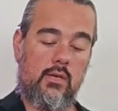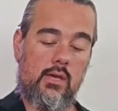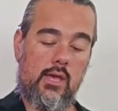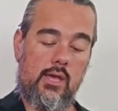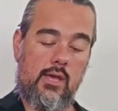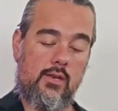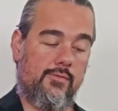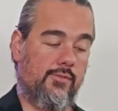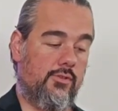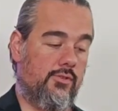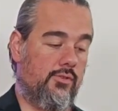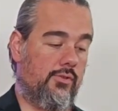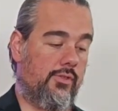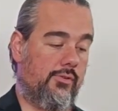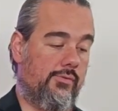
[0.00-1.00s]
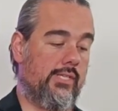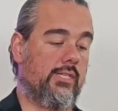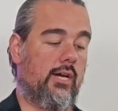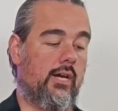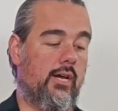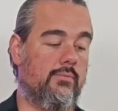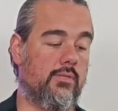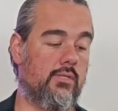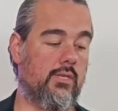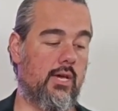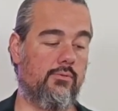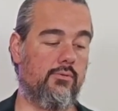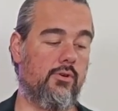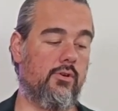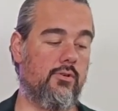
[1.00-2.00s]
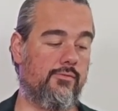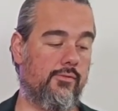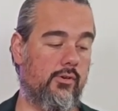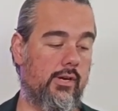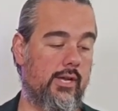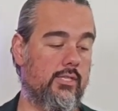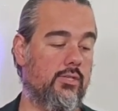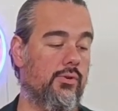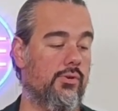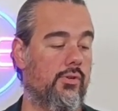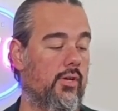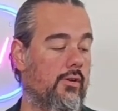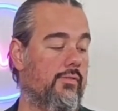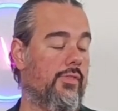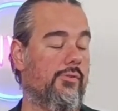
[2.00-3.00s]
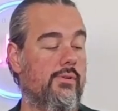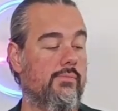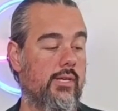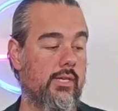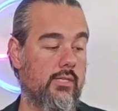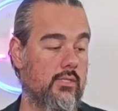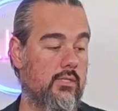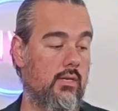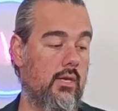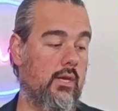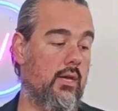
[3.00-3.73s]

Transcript: And if you do 3 times, that will go for a total of 3 minutes.